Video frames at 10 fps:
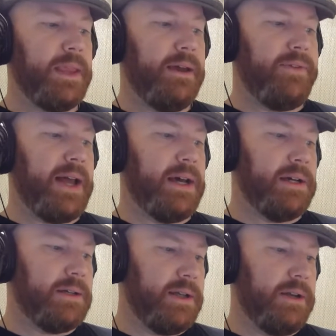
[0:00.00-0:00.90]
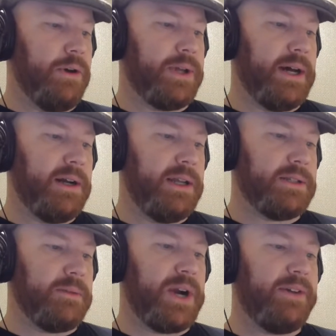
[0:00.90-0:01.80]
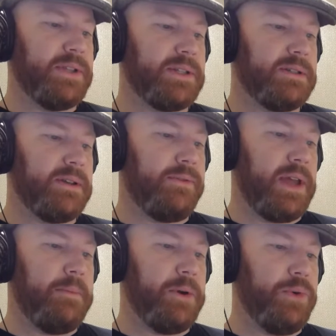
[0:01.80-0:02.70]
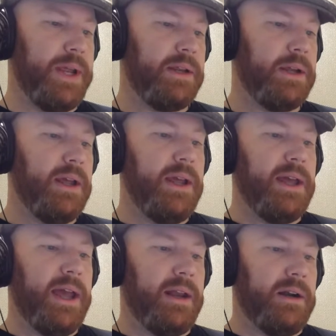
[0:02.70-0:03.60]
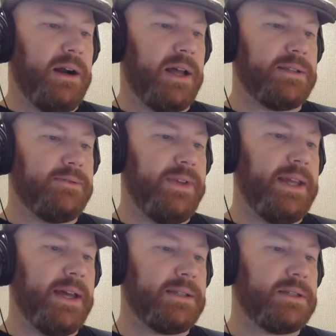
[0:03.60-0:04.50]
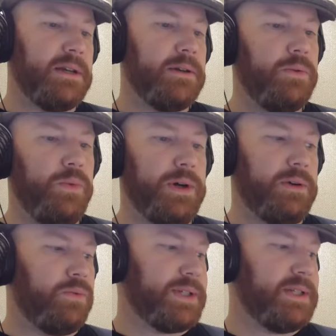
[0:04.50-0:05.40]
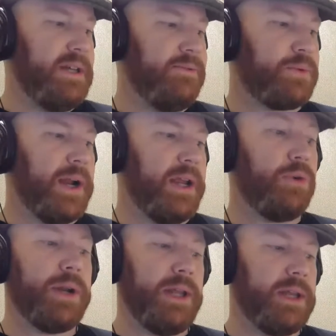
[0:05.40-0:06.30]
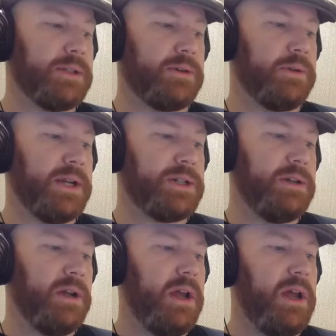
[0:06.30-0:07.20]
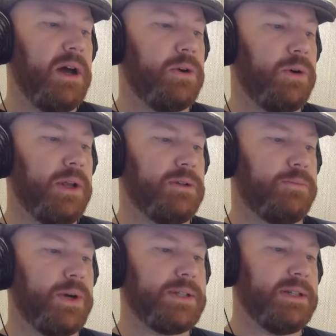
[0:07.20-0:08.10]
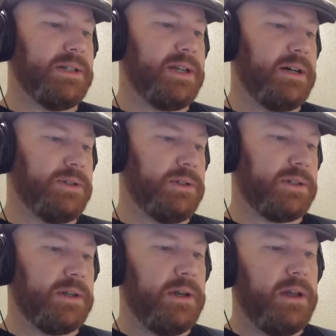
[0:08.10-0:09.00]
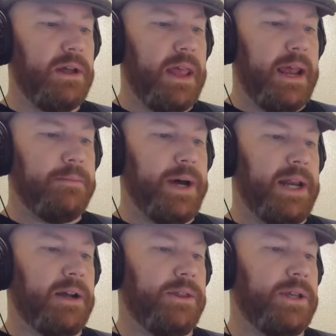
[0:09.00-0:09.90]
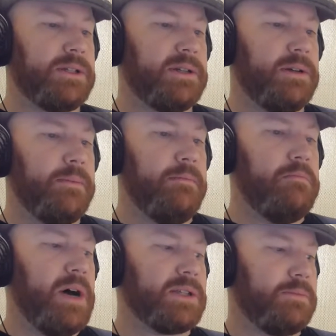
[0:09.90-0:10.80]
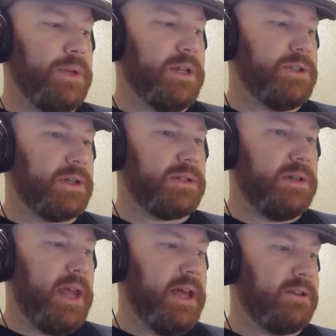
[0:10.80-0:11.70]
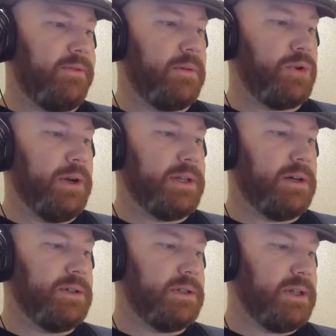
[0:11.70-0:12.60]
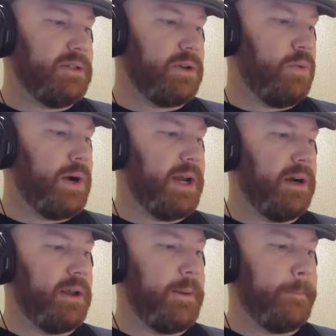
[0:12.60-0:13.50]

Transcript: Havana and localities in the provinces of Camagüey and Las Villas will receive priority consideration according to present intelligence. Planning on this must be adjusted as firmer intelligence is acquired.